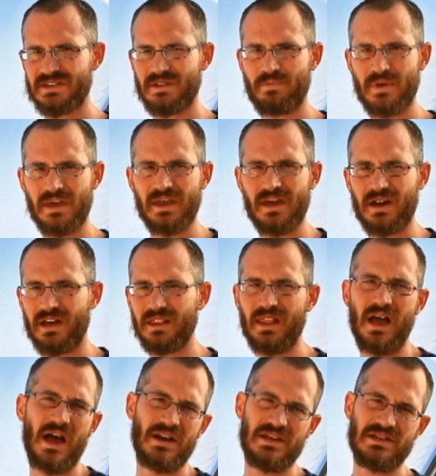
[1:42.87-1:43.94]
it to be a
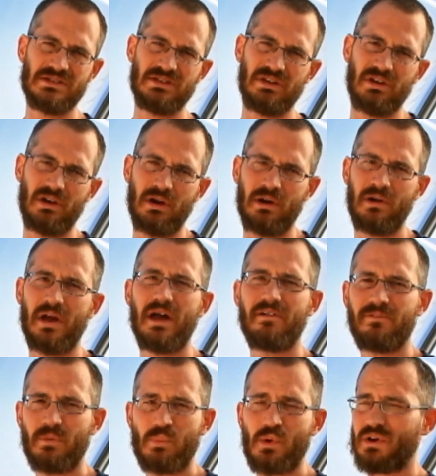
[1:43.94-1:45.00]
lot easier uh,
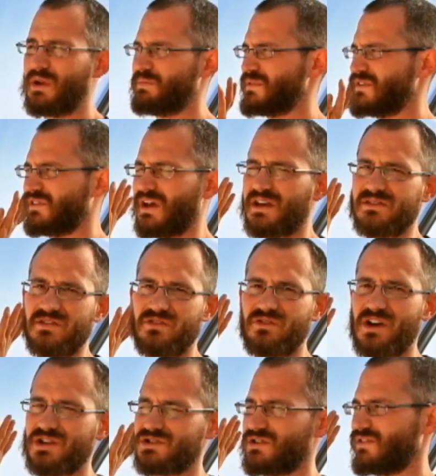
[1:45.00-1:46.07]
for putting up these kinds of
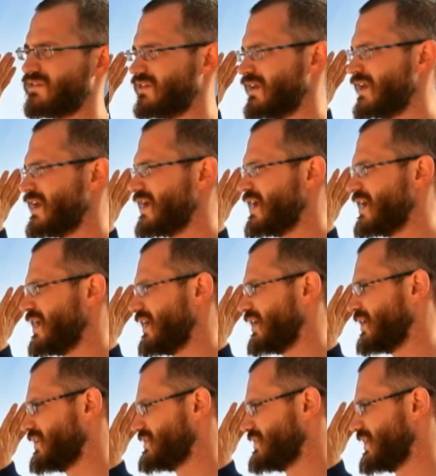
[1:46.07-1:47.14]
structures.
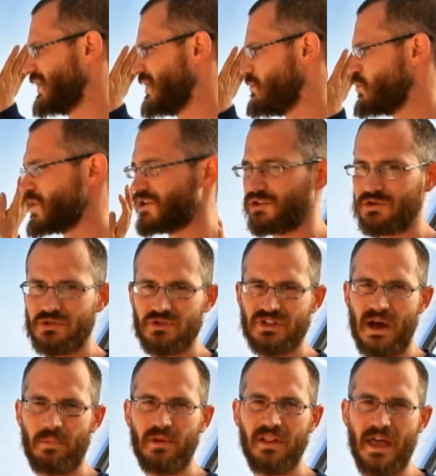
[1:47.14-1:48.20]
And um, we do do
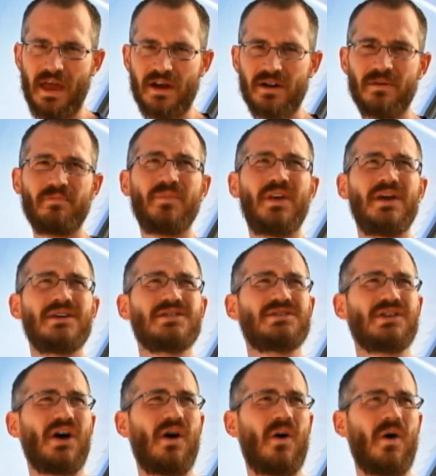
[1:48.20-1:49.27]
double layer,
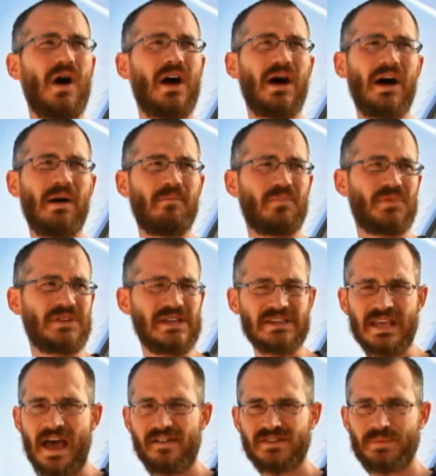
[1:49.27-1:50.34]
so um, these
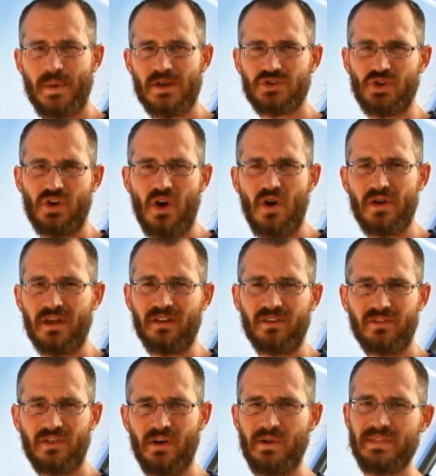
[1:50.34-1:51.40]
have special coating.
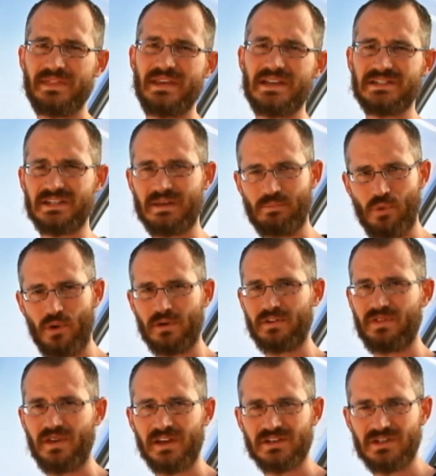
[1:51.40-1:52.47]
So it's an important
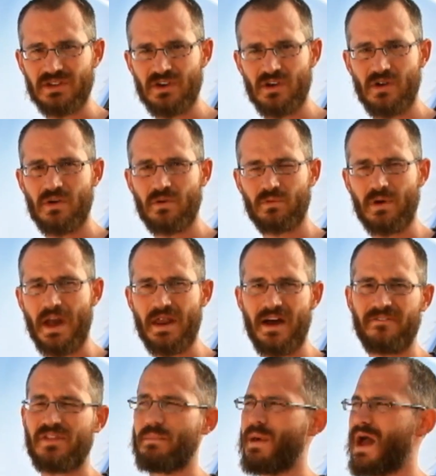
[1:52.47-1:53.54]
thing to do right
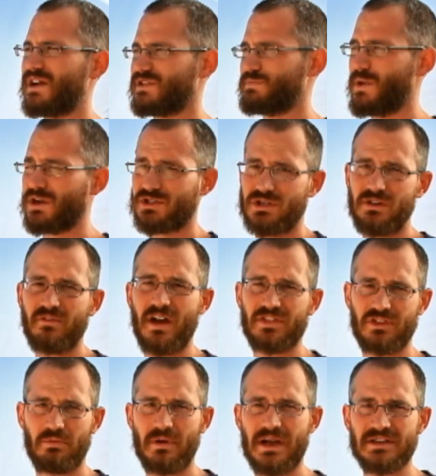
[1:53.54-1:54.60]
off the bat is make sure you've
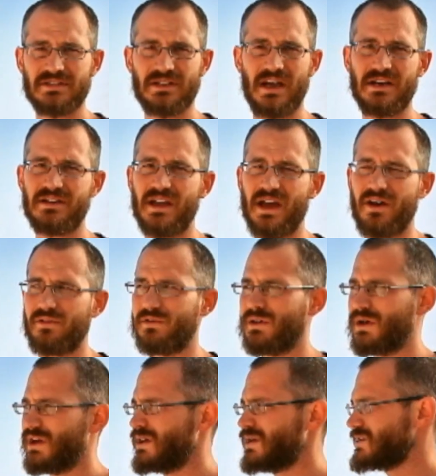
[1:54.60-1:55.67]
got the right side down.
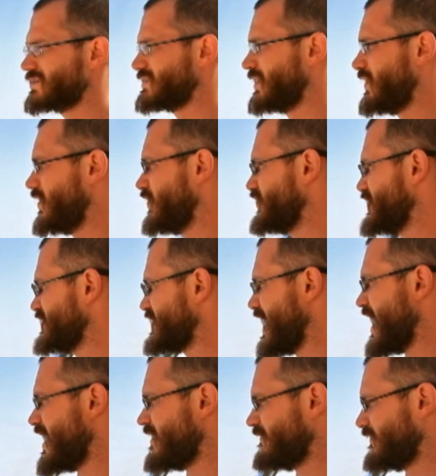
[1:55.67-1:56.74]
So these
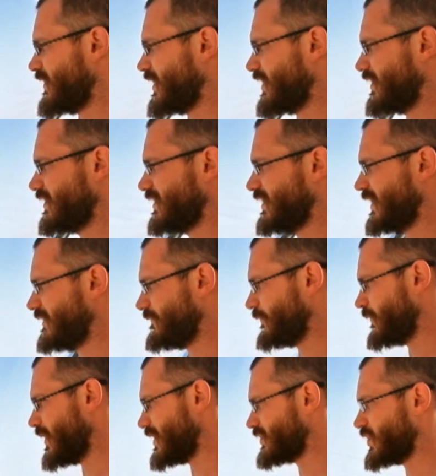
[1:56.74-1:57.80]
have uh,
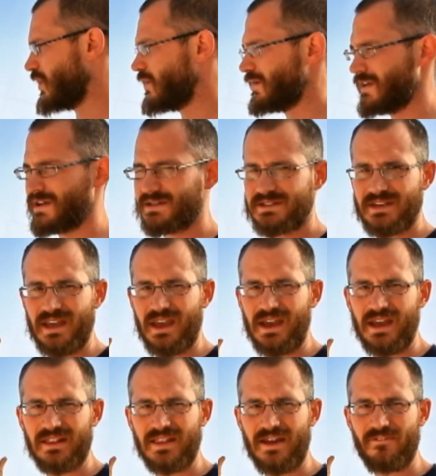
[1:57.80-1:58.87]
infrared coatings,
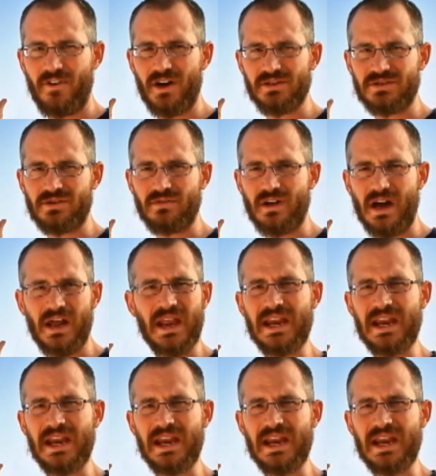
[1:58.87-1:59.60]
and they've also got